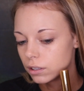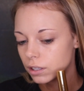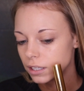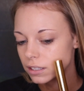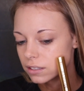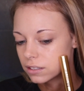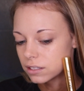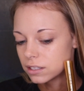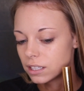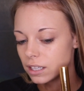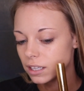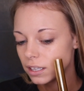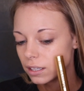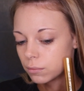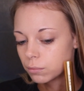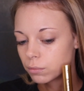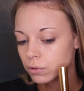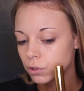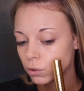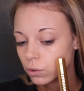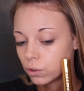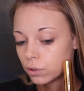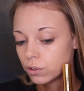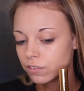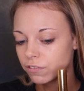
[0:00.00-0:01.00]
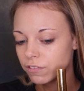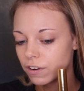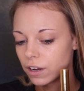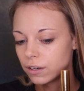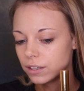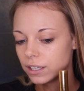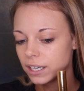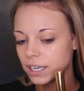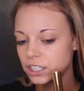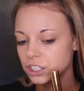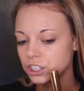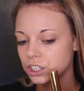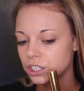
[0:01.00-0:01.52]
can see them through the
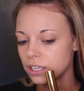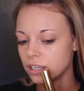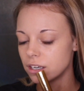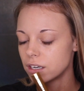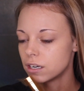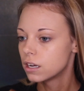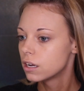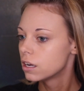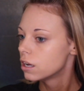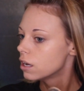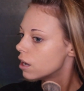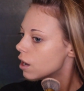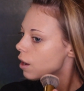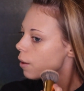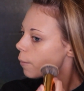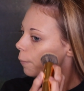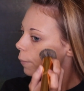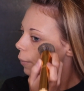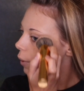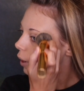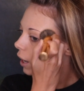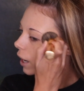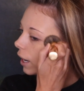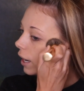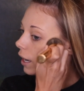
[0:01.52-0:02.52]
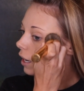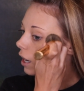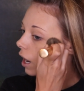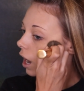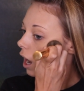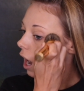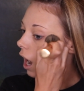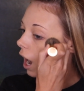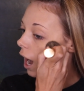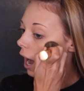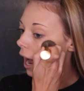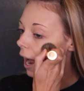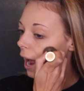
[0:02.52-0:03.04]
foundation,
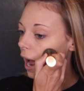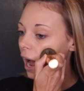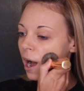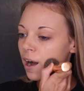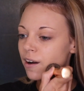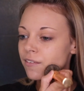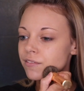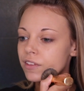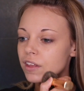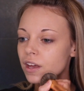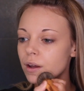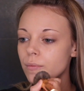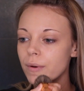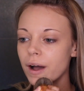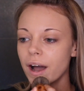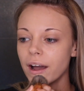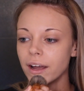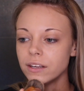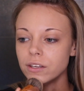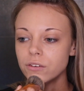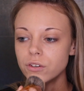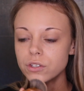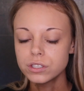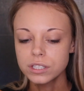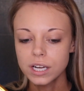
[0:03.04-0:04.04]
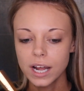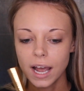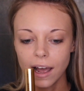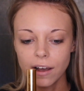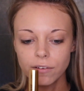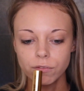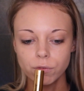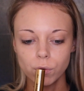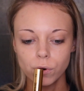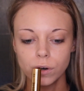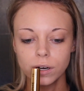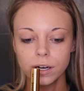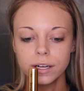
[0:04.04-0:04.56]
but I have them. I used to
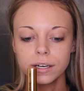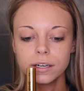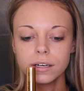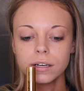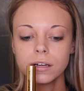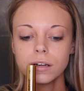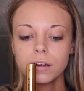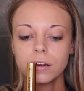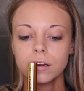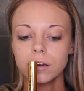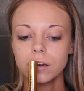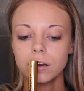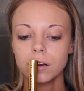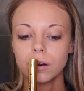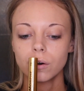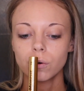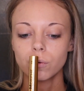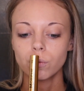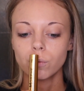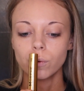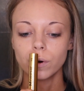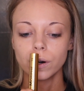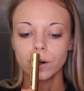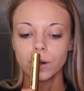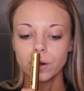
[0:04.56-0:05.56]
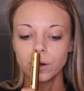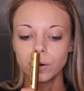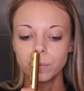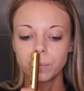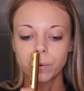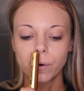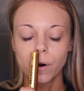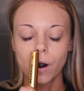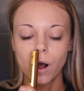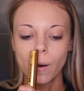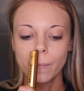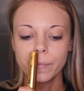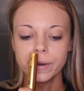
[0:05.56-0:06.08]
have one real
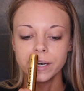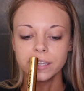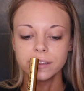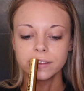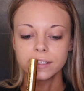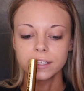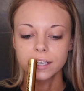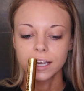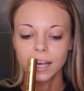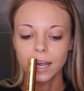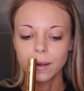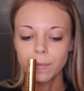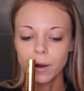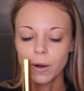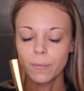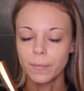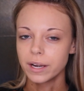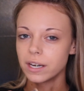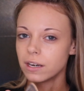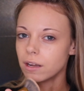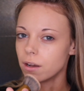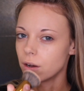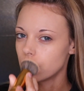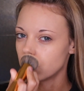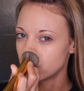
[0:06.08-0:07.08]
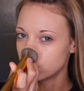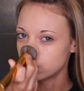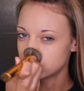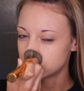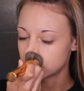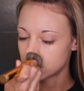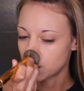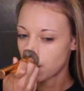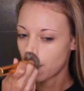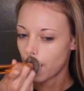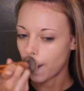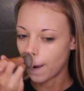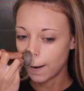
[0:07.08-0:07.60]
prominent that came on my
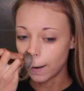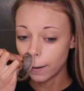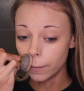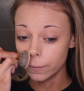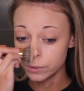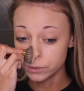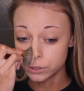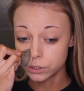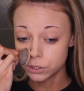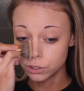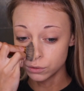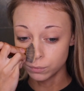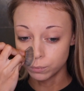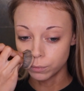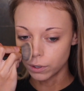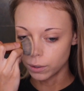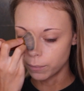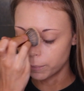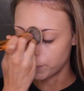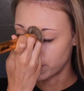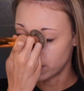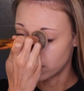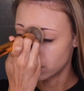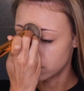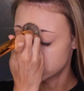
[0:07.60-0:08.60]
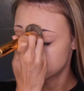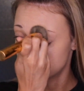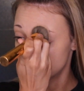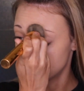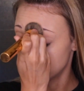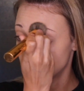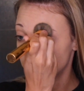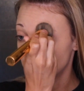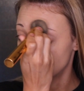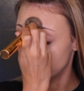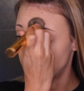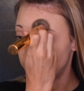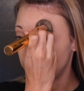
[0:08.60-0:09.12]
nose, and it was super
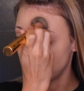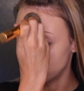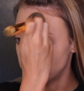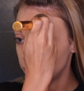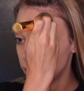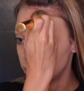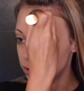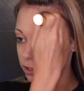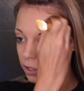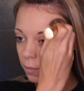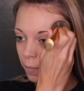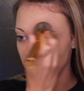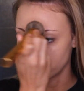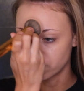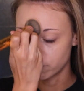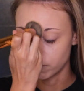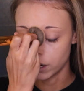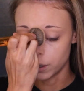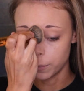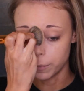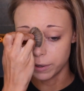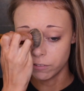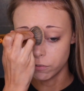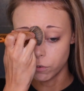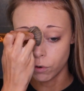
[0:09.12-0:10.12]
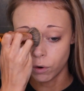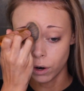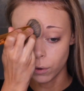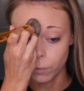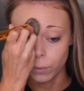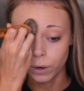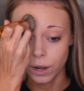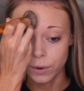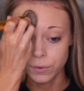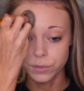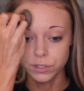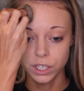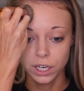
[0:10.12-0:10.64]
embarrassing, and people used to make fun of me for it
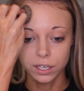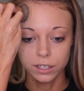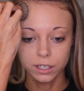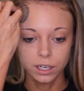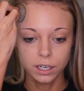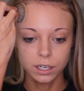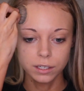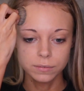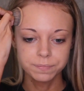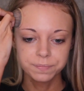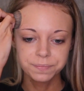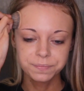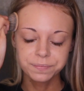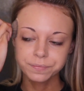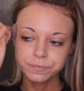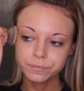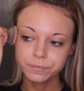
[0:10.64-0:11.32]
when I was younger.